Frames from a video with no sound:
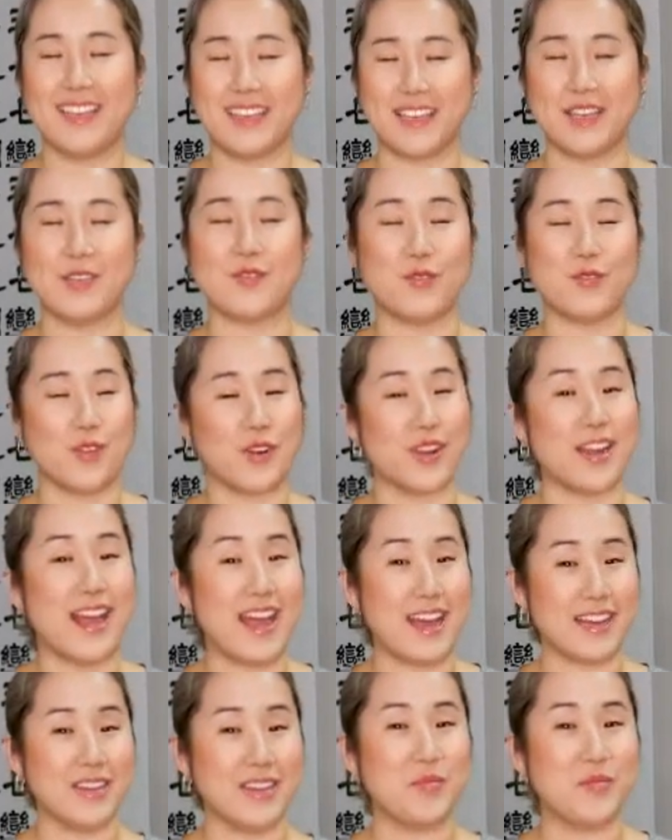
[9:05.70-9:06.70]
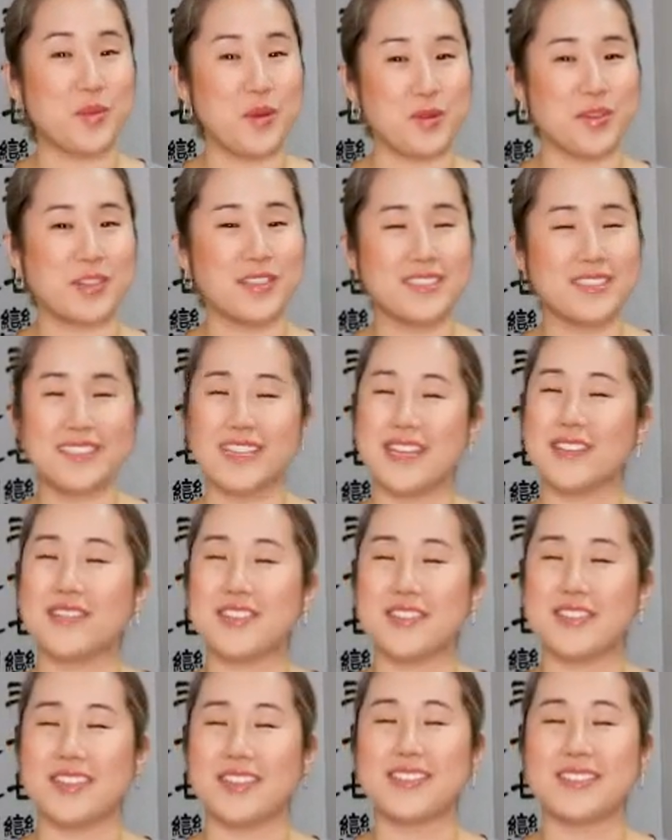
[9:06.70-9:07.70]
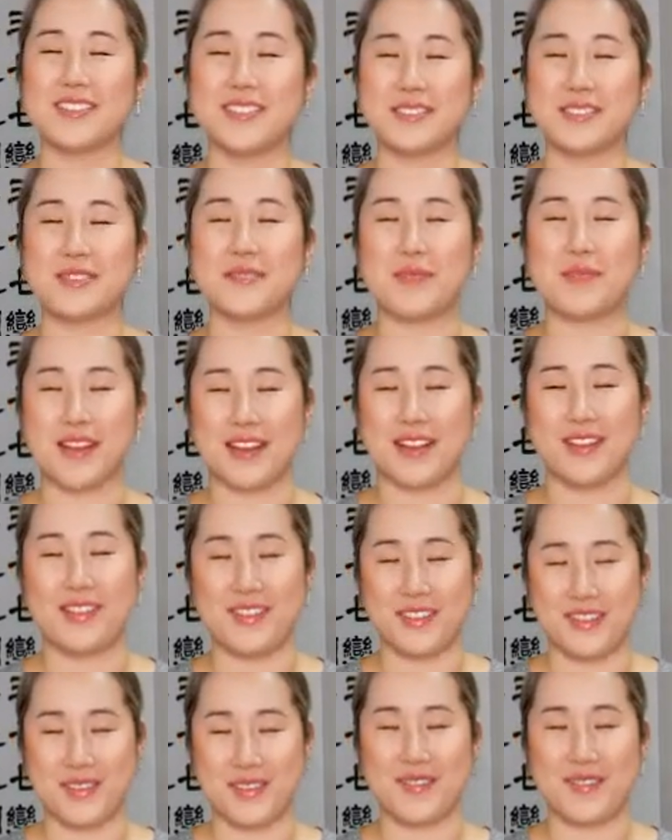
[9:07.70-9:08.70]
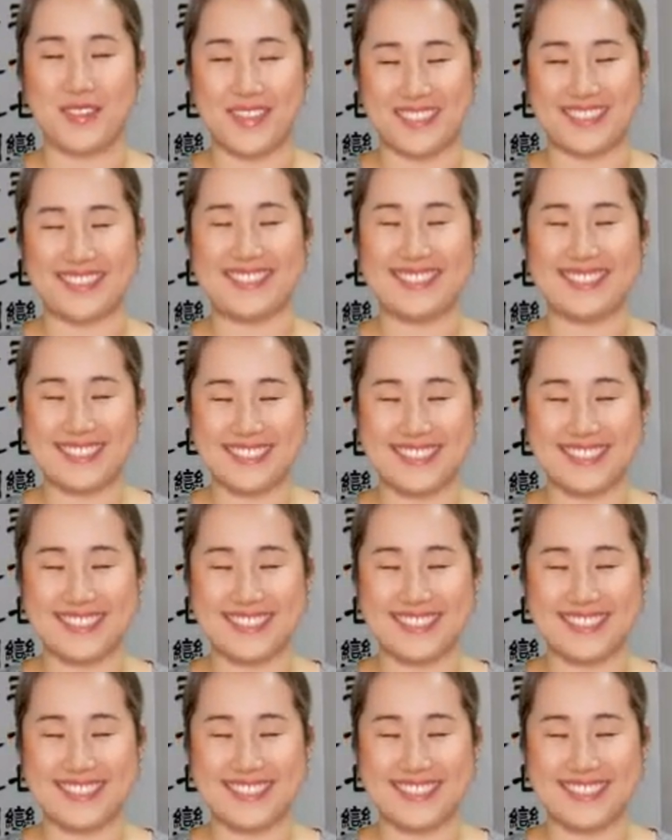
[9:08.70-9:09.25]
And for an added bonus, have a gentle smile on your face.